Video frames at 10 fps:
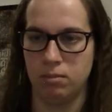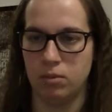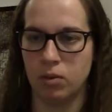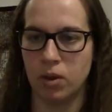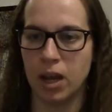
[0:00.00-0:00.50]

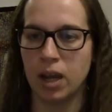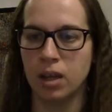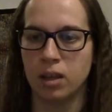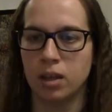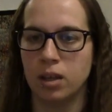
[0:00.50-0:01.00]
Okay?
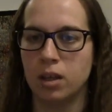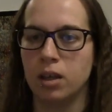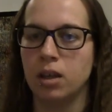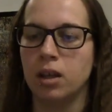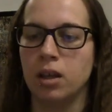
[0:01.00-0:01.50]

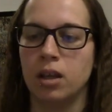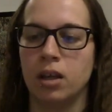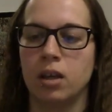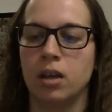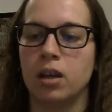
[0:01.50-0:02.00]

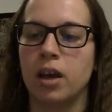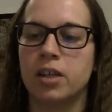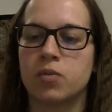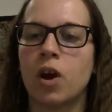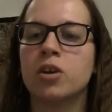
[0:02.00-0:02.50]

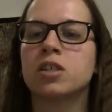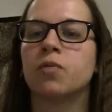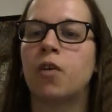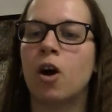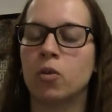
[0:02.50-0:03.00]
As far as
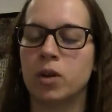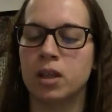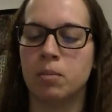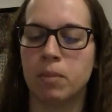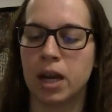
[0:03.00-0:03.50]
following
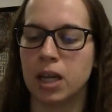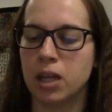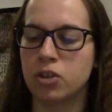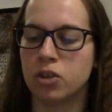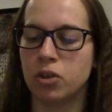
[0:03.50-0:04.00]
the
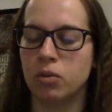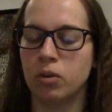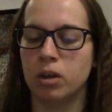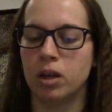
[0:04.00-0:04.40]
money too,